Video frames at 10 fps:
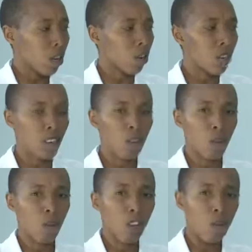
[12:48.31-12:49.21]

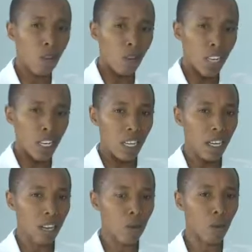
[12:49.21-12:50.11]
consists of a solvent
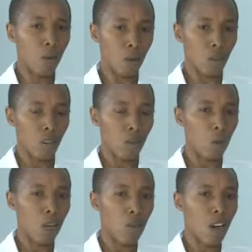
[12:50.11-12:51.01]
and a solute.
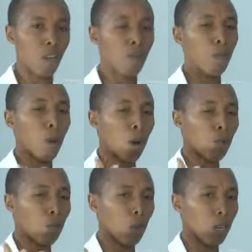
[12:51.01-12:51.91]
So when you have
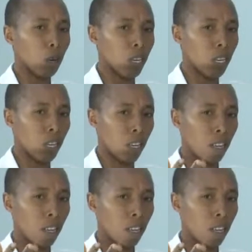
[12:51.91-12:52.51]
more solute,